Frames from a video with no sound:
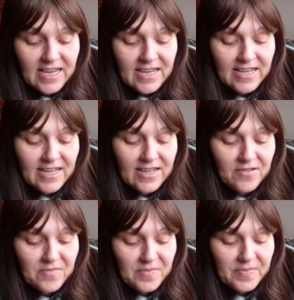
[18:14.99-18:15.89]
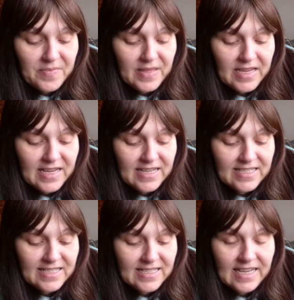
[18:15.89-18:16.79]
Um,
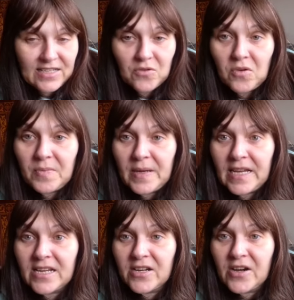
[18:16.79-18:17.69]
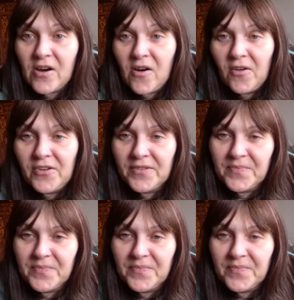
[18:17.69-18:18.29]
it's it's all a big con.